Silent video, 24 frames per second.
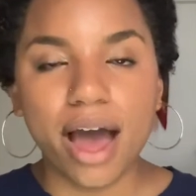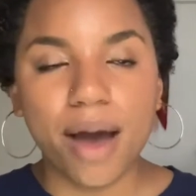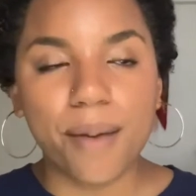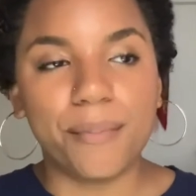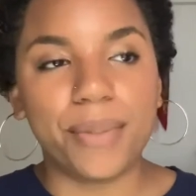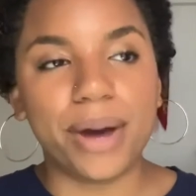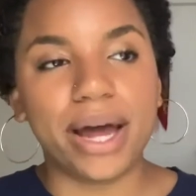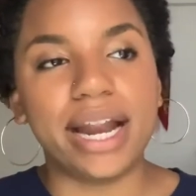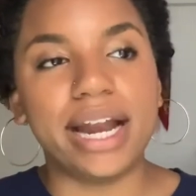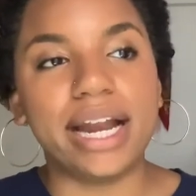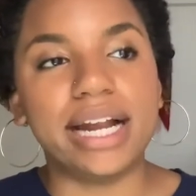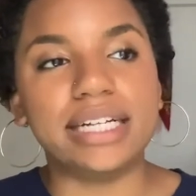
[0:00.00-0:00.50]

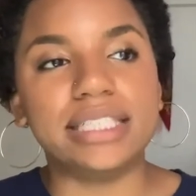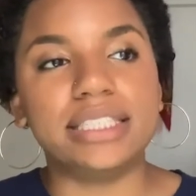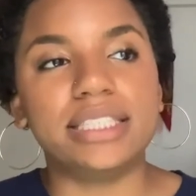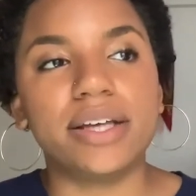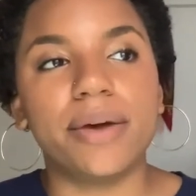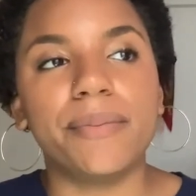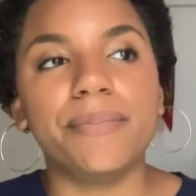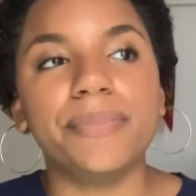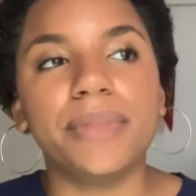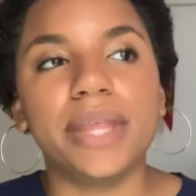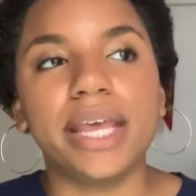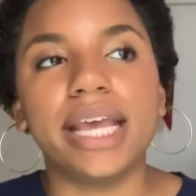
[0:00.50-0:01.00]
But it is
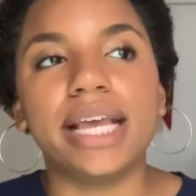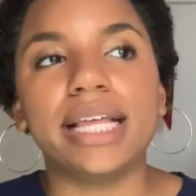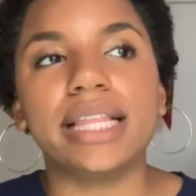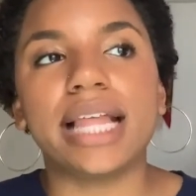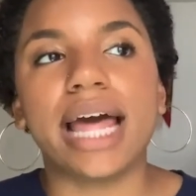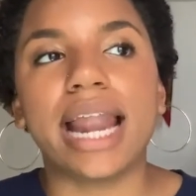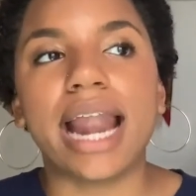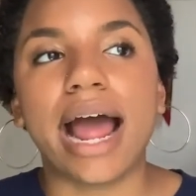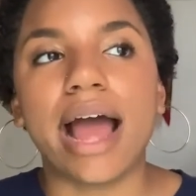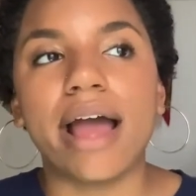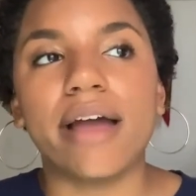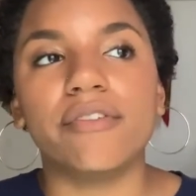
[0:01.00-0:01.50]
something
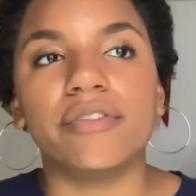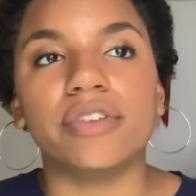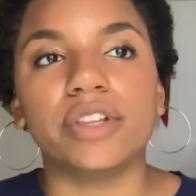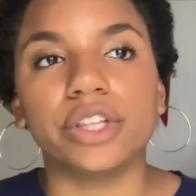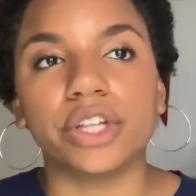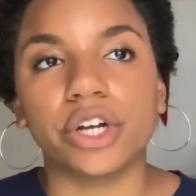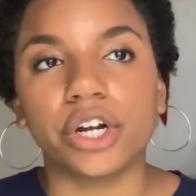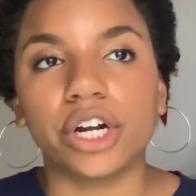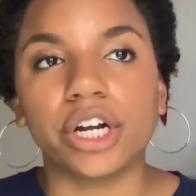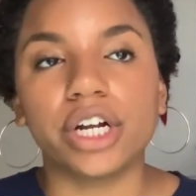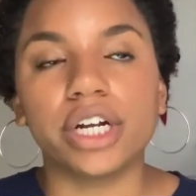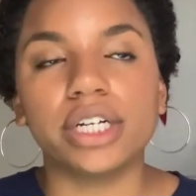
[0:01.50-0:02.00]
that I've
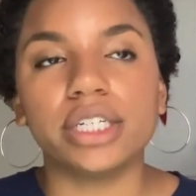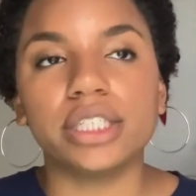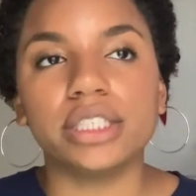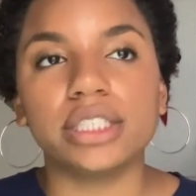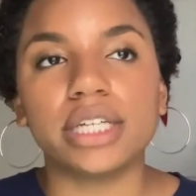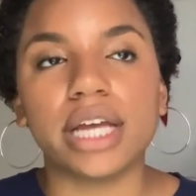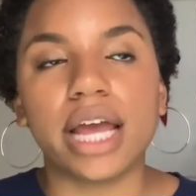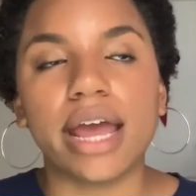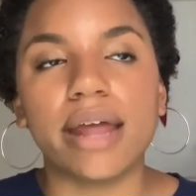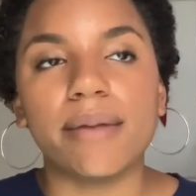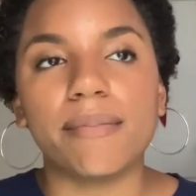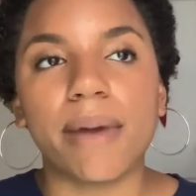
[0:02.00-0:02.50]

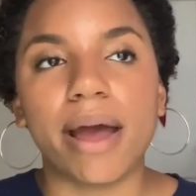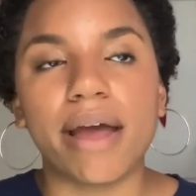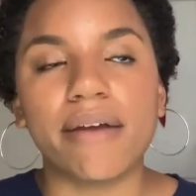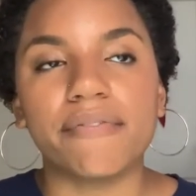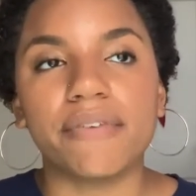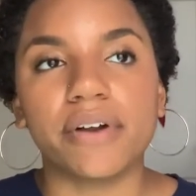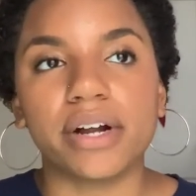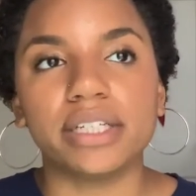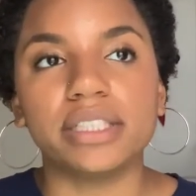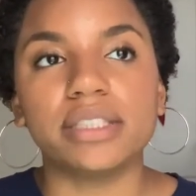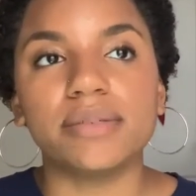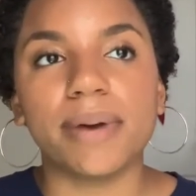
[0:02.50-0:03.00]
learned in my
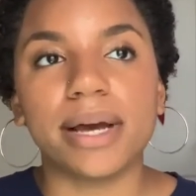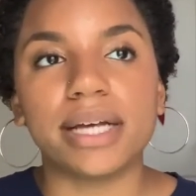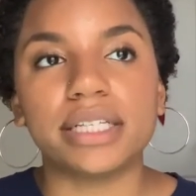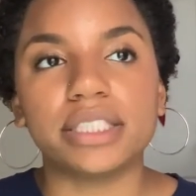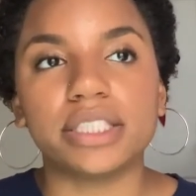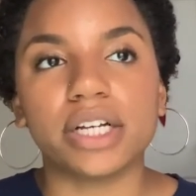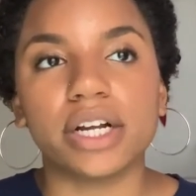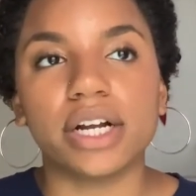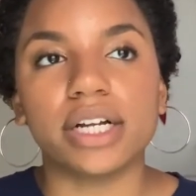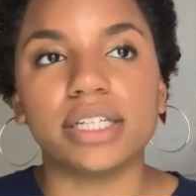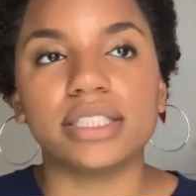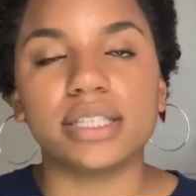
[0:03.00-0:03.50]
first
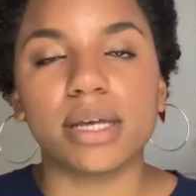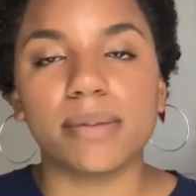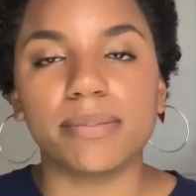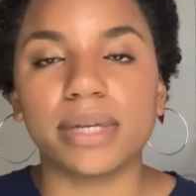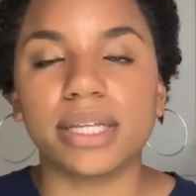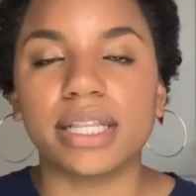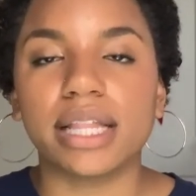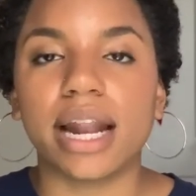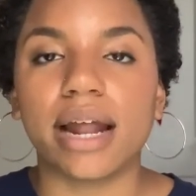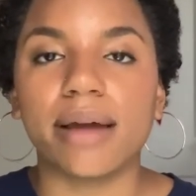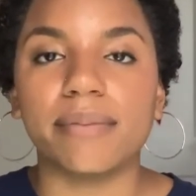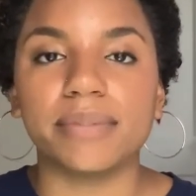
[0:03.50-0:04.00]
semester, and it's something
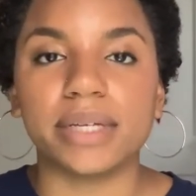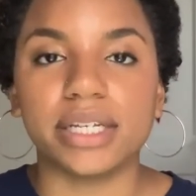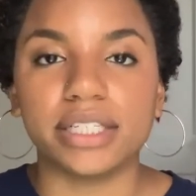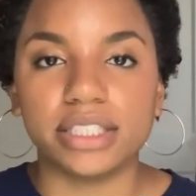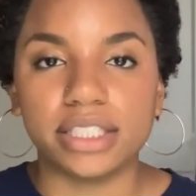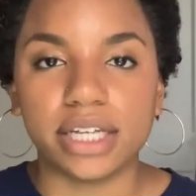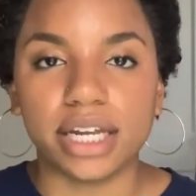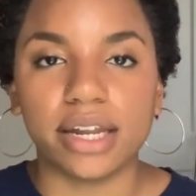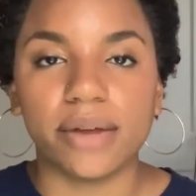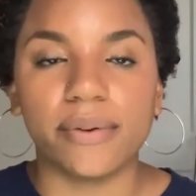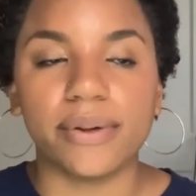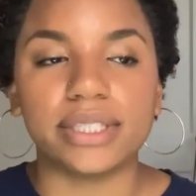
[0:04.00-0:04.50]
that I'm
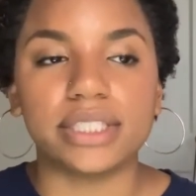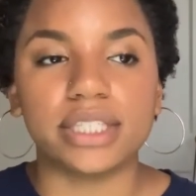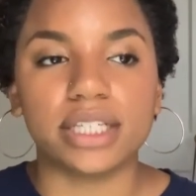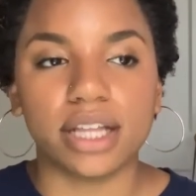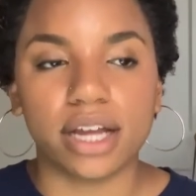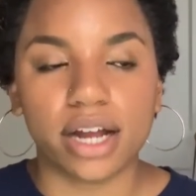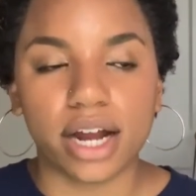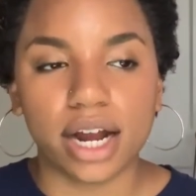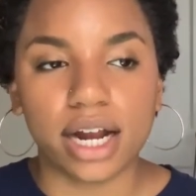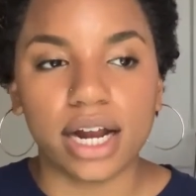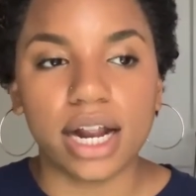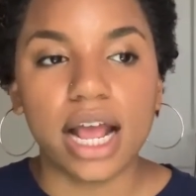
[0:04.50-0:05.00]
continuing to
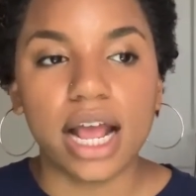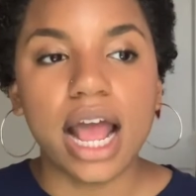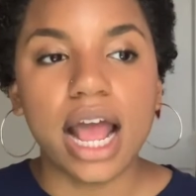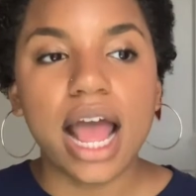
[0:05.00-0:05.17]
learn,